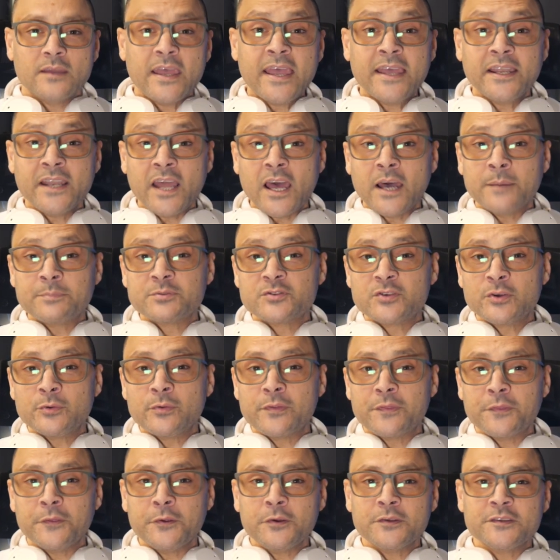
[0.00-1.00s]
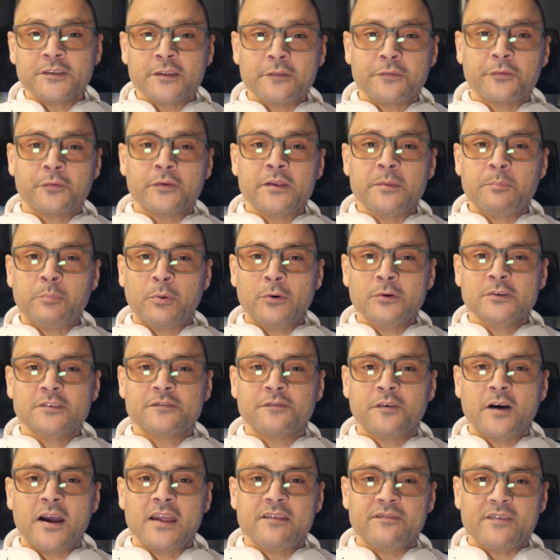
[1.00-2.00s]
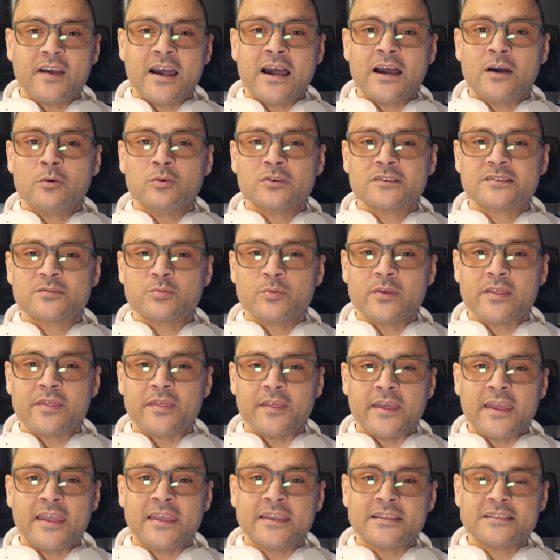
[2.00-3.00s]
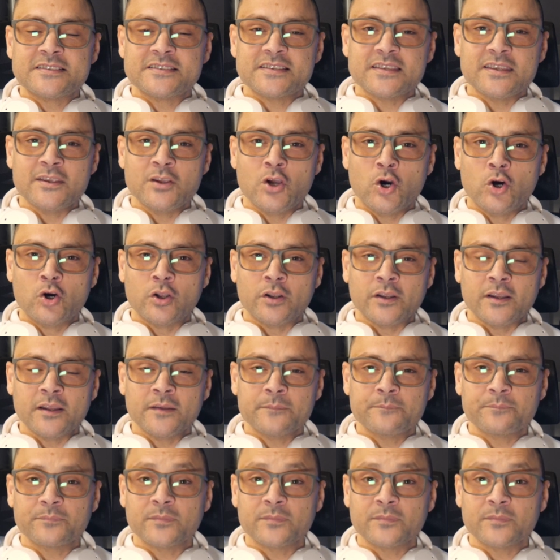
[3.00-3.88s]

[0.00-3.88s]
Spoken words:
and up to 33.5 hours with ANC on.